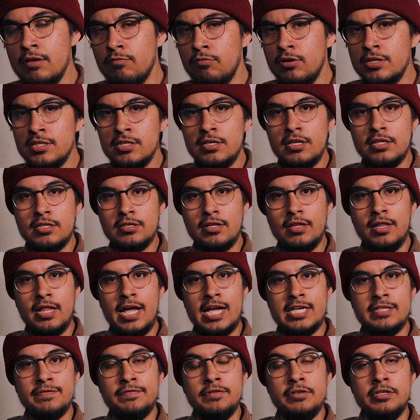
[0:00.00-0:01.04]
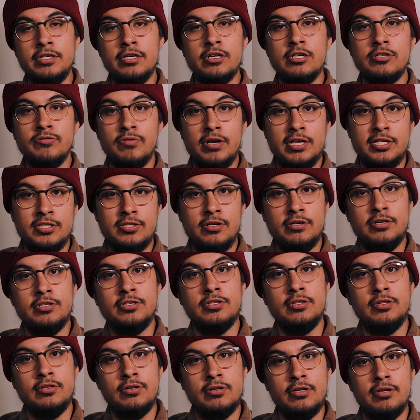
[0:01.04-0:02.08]
It wasn't until the last few years when I started
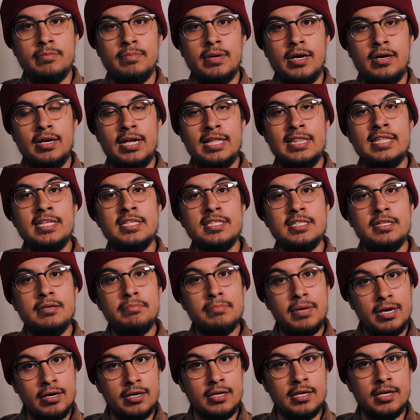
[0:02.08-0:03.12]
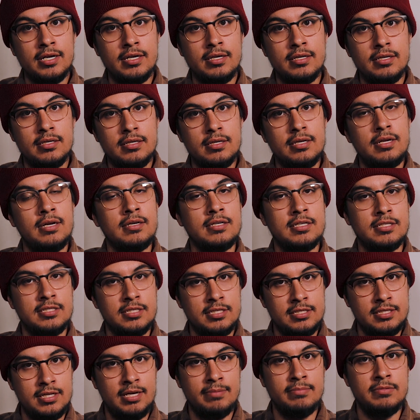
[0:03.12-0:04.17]
to learn about, at least in America,
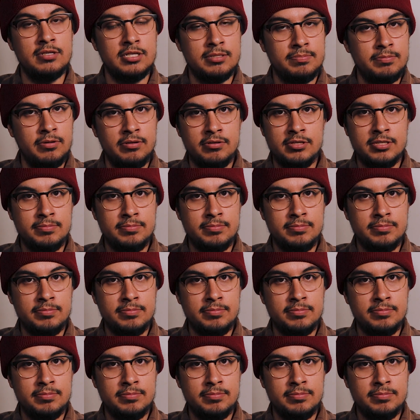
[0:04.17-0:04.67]
because I'm only